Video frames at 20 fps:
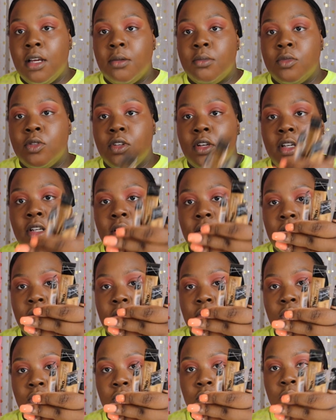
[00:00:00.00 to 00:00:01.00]
I'm trying to
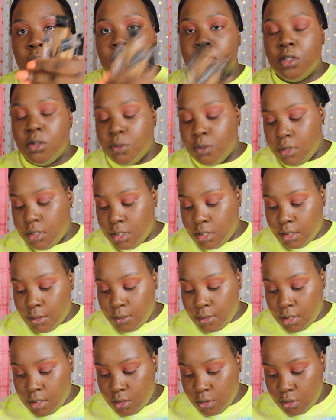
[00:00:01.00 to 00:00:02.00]
go through which ones I'm
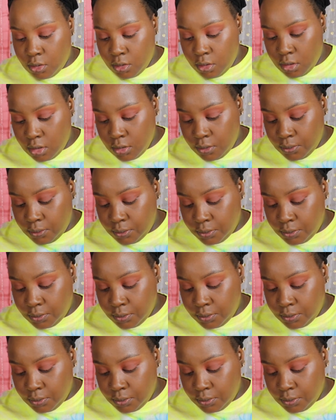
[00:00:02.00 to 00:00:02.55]
gonna use.